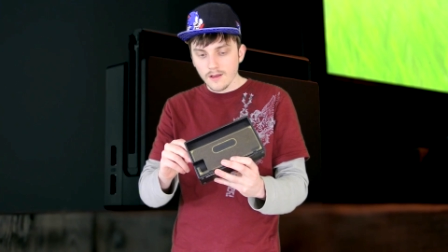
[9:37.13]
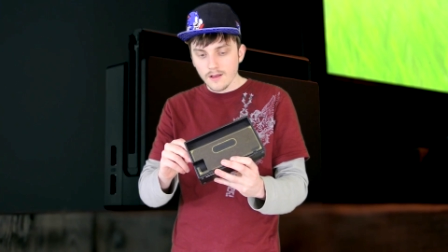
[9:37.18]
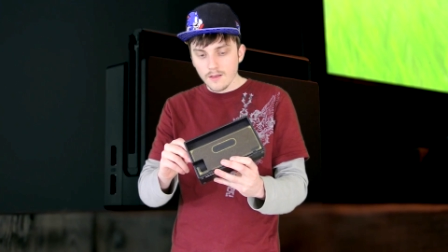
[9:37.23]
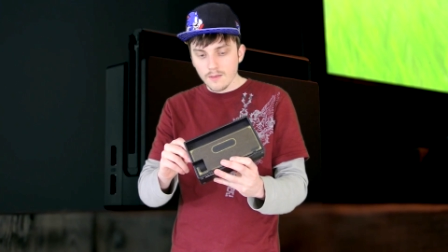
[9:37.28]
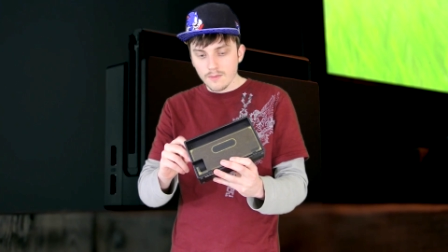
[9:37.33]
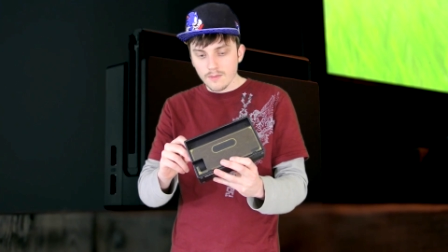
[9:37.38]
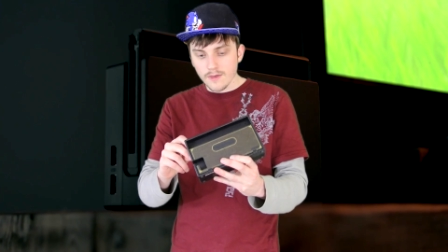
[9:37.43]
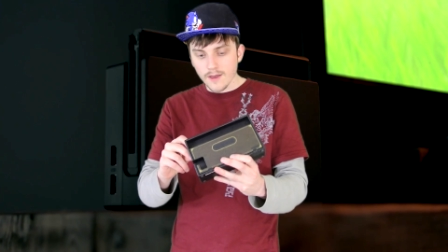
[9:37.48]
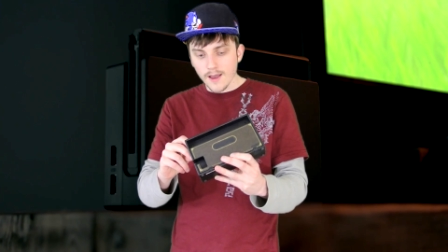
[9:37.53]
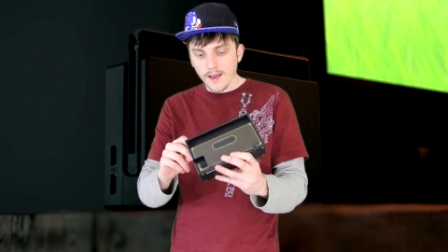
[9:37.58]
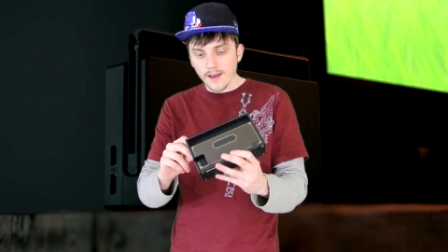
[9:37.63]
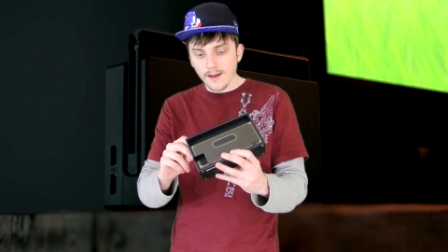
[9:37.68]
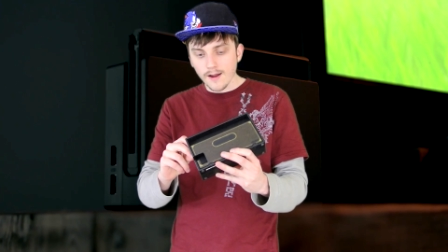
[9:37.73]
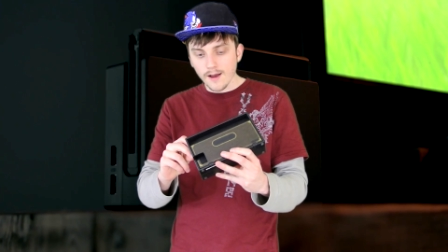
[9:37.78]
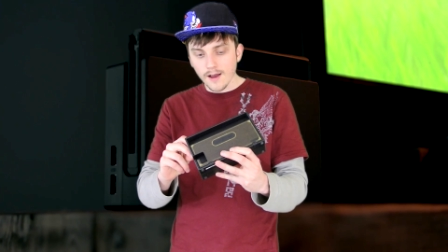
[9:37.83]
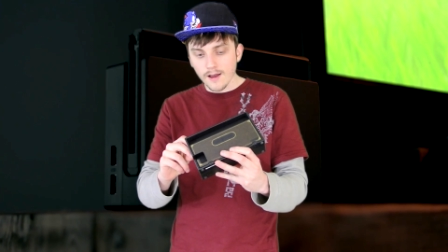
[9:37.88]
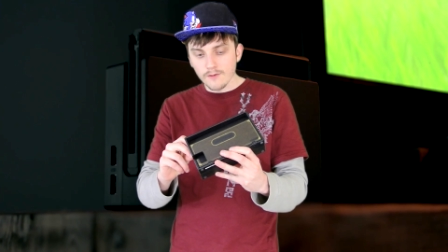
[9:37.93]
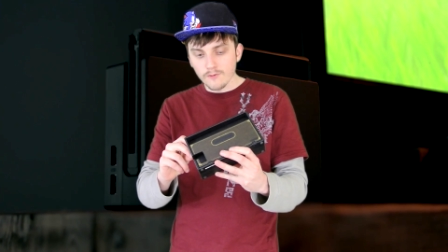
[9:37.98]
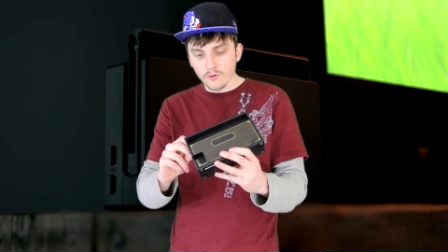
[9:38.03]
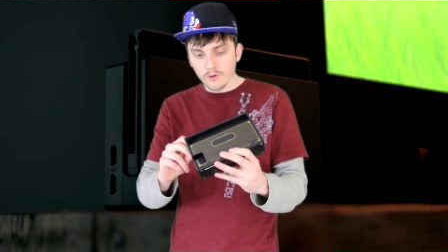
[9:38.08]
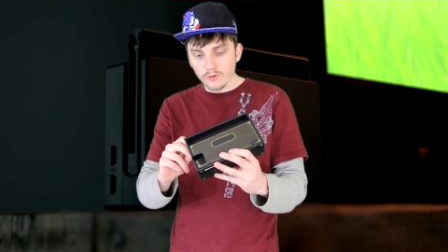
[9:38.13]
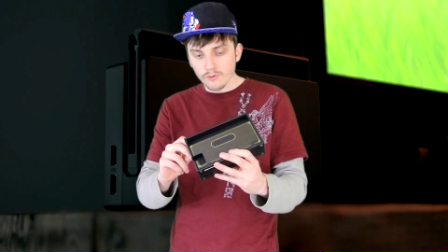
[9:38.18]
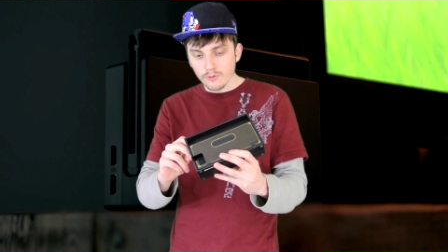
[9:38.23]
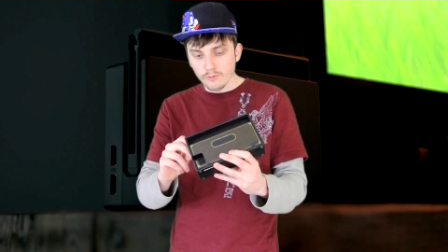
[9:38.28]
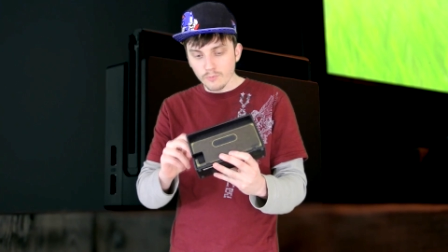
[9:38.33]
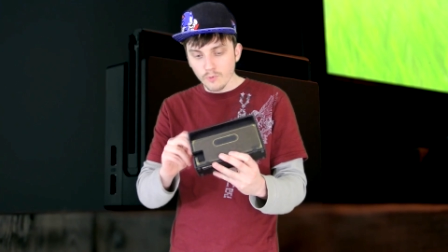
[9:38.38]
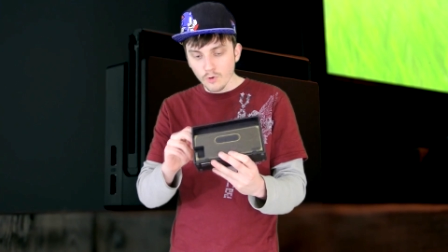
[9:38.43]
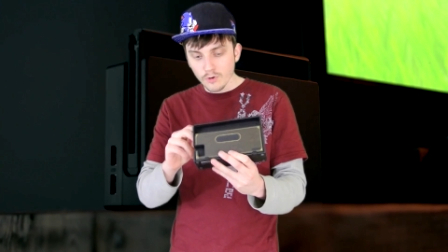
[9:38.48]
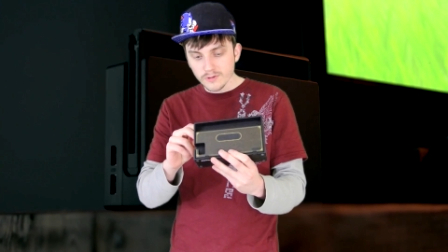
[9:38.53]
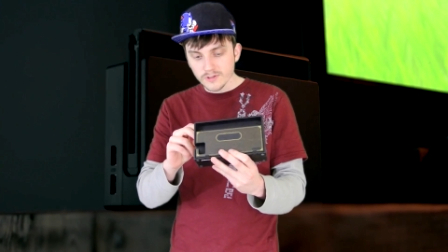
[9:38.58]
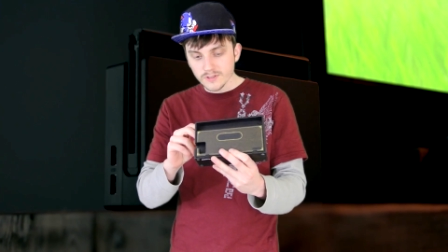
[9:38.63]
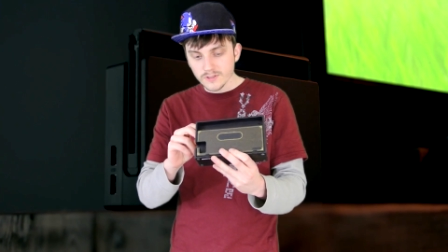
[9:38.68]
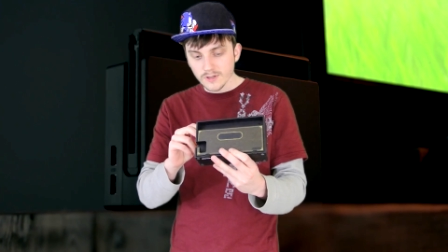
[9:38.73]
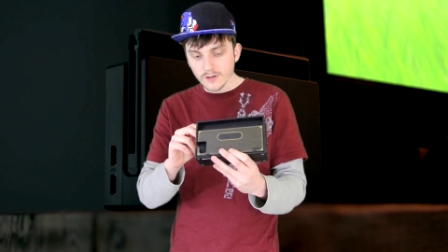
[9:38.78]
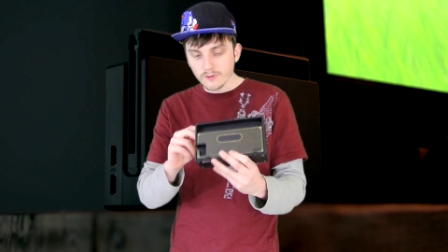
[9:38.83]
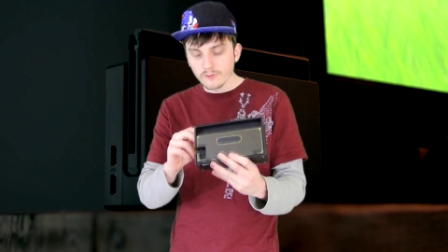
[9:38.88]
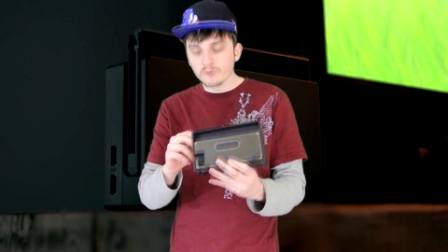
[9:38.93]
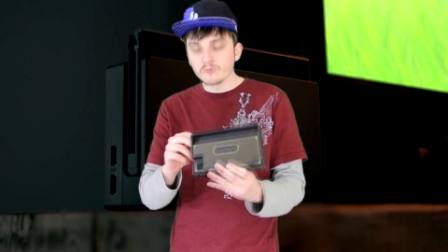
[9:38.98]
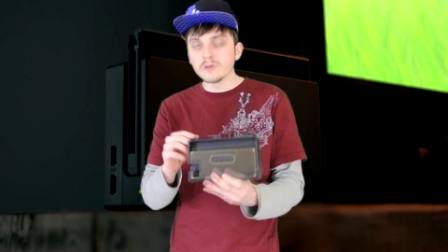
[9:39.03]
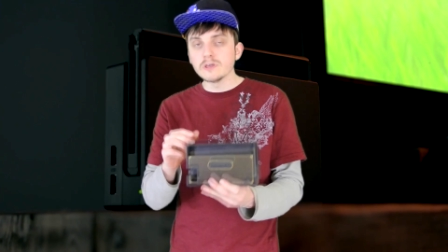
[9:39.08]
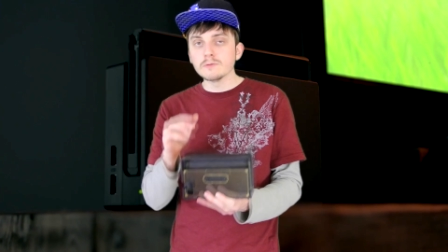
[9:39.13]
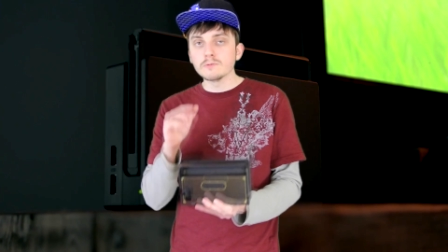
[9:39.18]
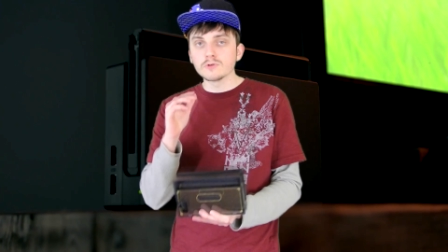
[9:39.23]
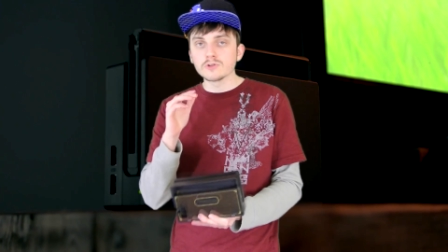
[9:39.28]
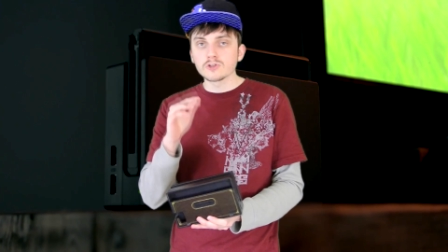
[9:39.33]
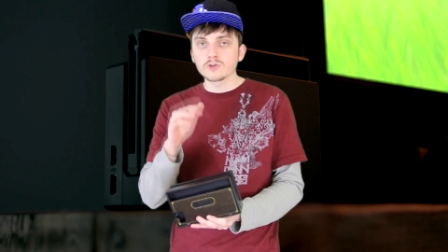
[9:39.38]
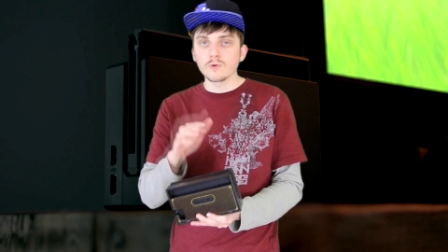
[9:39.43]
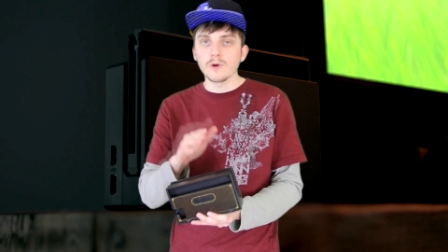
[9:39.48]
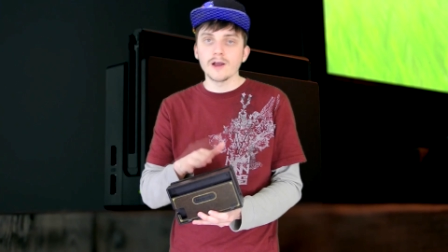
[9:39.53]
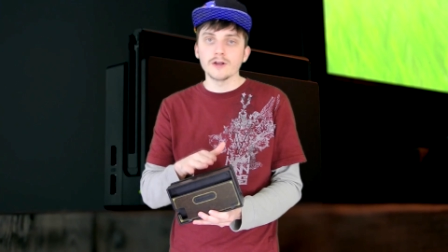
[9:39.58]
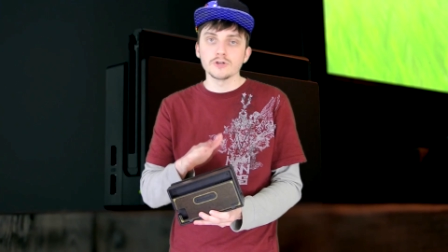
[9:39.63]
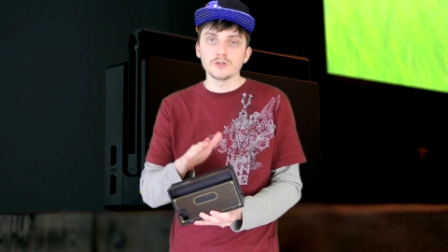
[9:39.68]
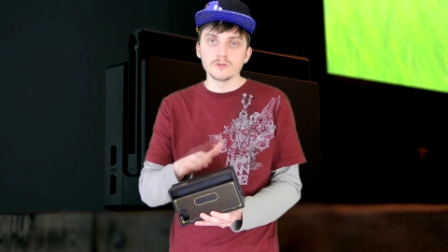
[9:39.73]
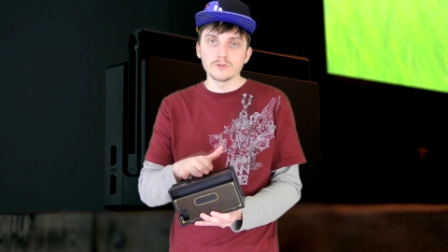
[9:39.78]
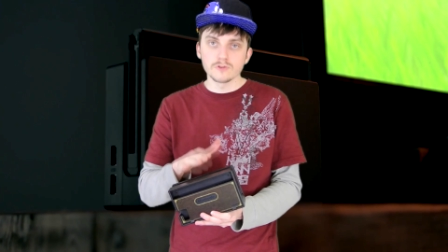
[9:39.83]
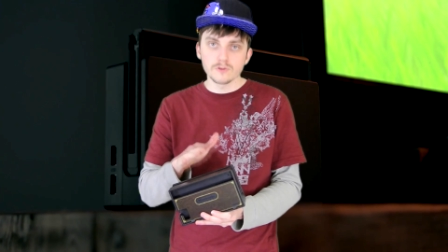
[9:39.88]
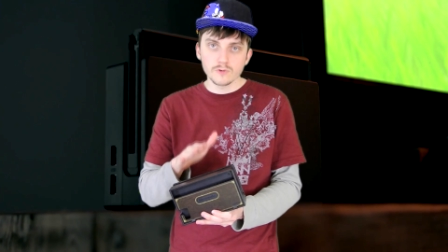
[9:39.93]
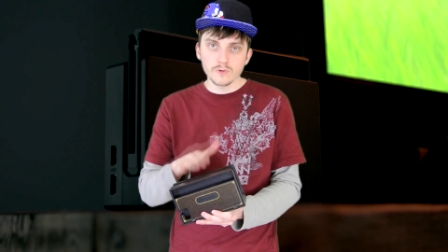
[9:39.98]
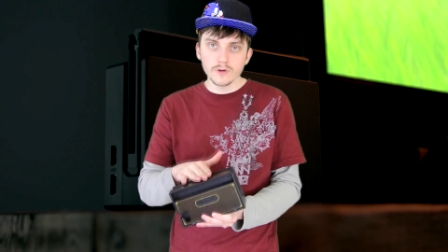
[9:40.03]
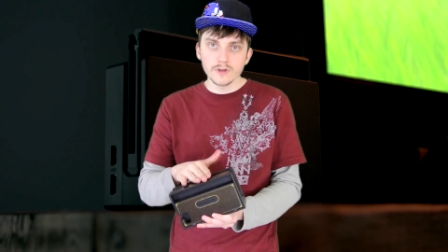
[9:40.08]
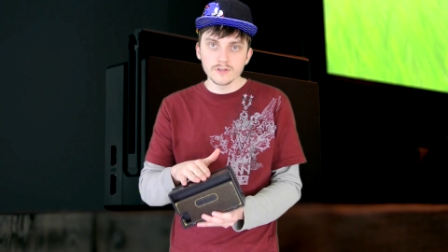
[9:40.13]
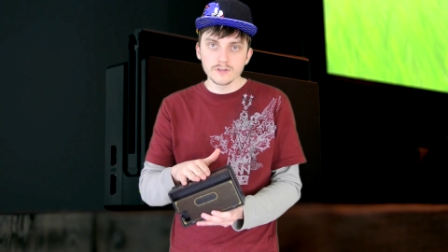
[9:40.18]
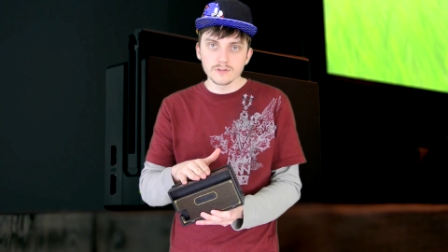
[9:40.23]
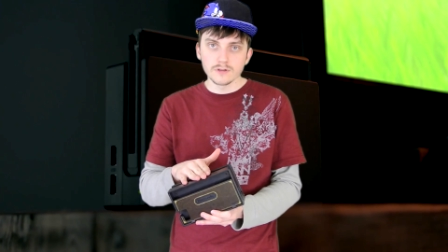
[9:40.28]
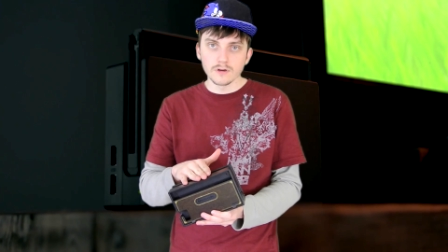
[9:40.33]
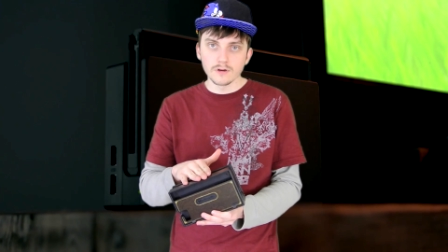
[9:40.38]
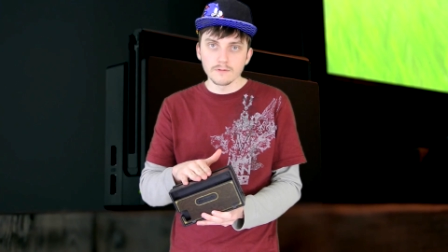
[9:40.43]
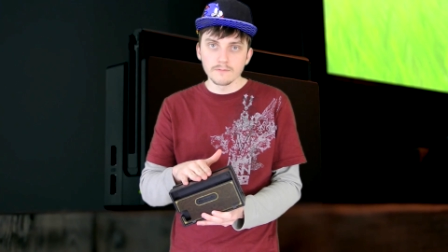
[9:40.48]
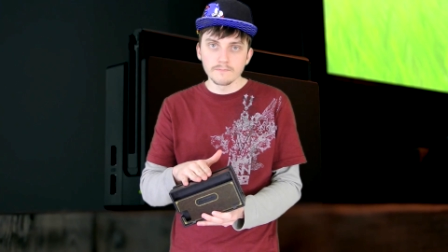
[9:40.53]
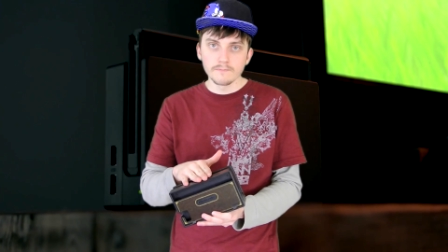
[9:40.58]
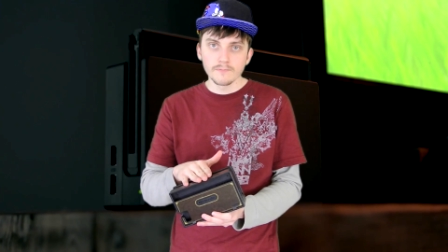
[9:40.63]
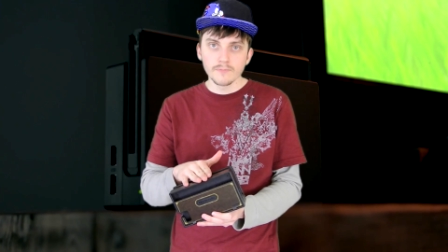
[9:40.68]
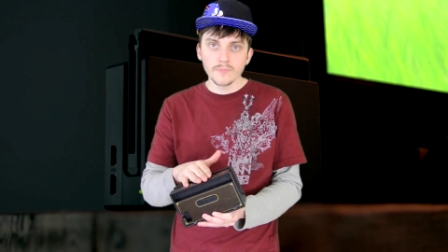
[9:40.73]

that I've heard reports of people scratching their screens on.